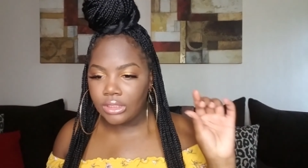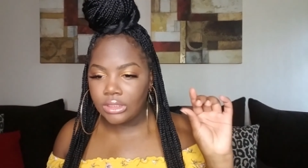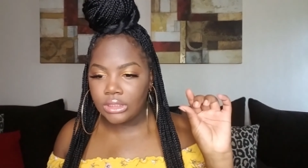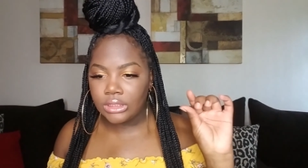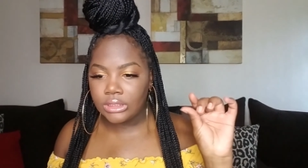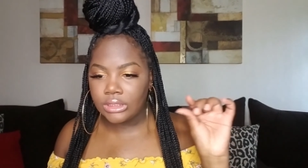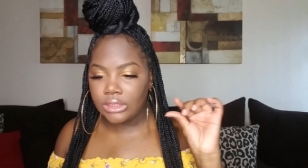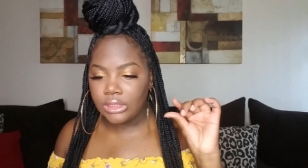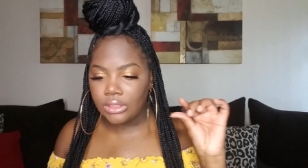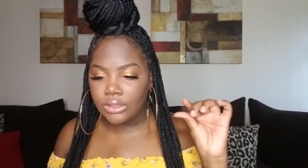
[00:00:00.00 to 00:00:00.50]

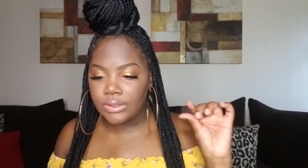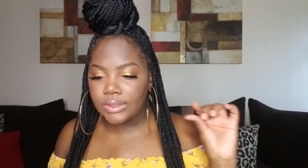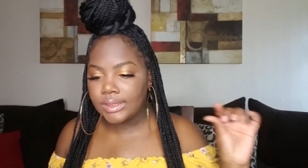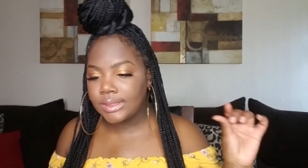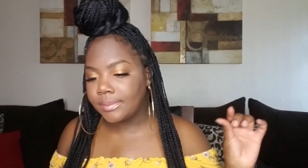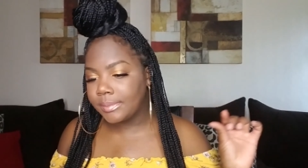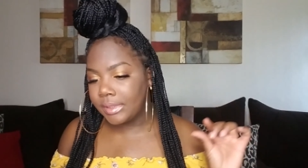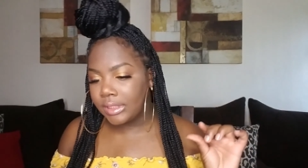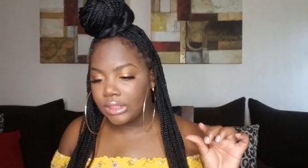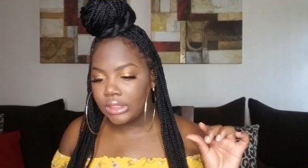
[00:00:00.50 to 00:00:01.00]
just a little
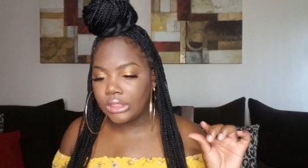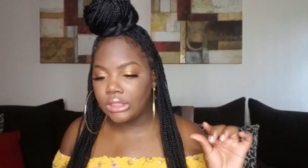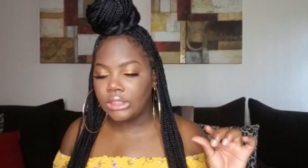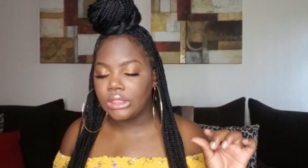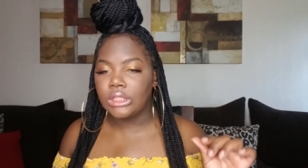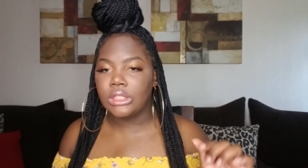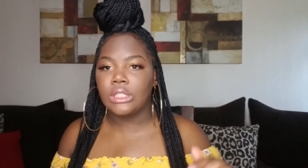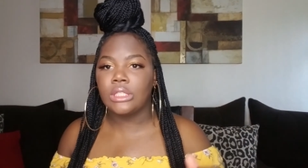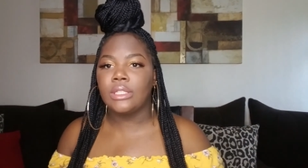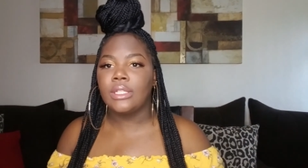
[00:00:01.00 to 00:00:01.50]

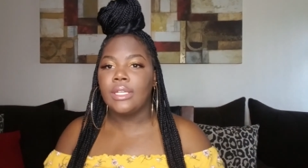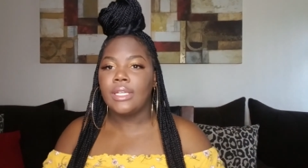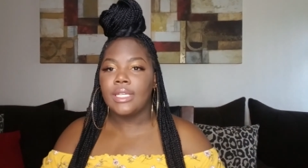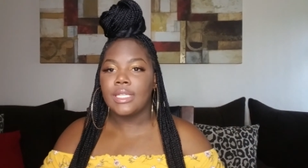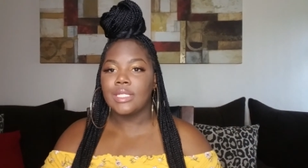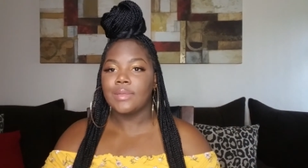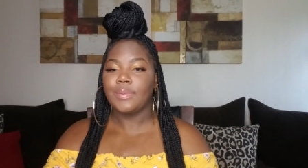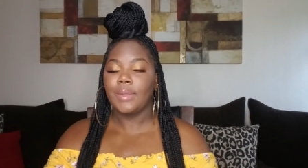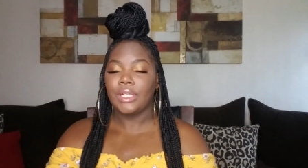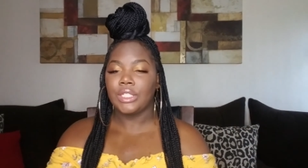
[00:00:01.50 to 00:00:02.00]
smidge,
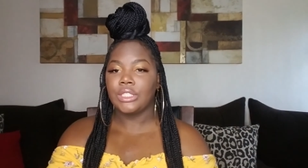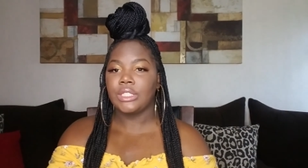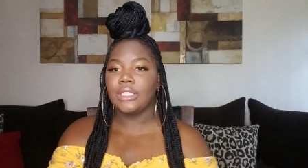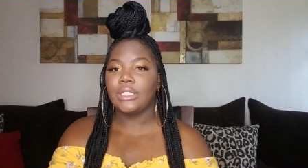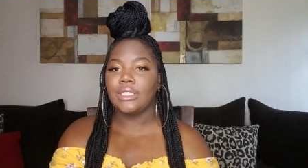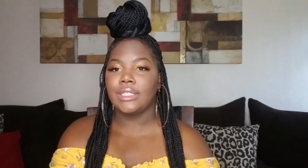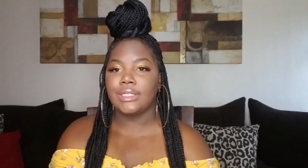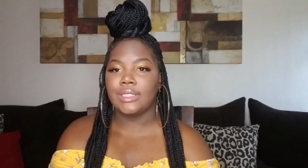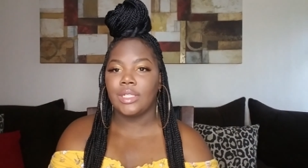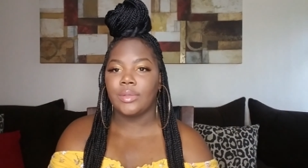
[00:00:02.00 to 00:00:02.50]
especially
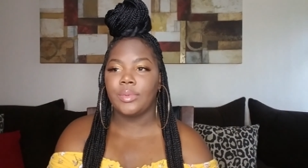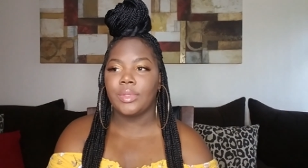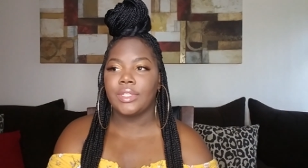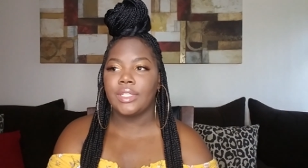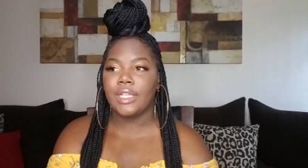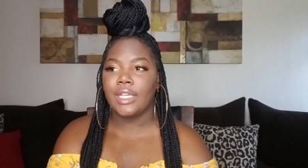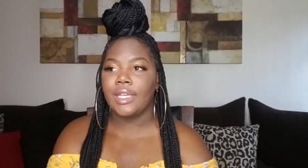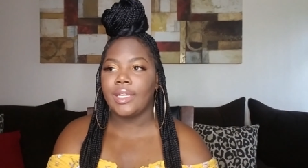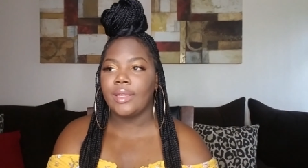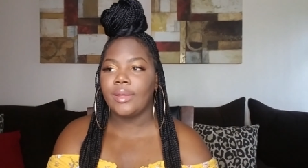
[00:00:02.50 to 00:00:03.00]
in the
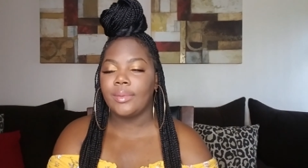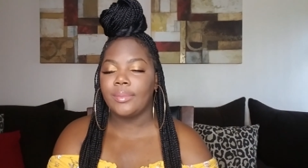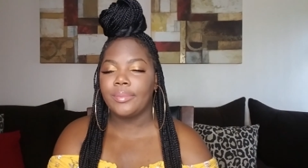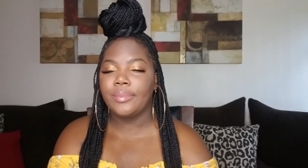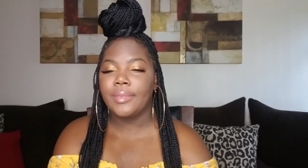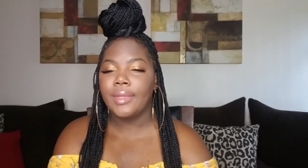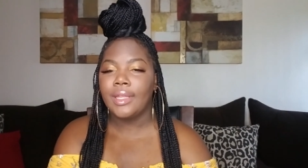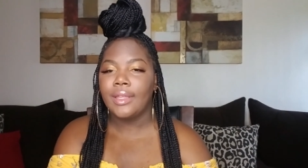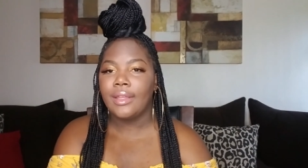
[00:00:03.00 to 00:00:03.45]
summertime.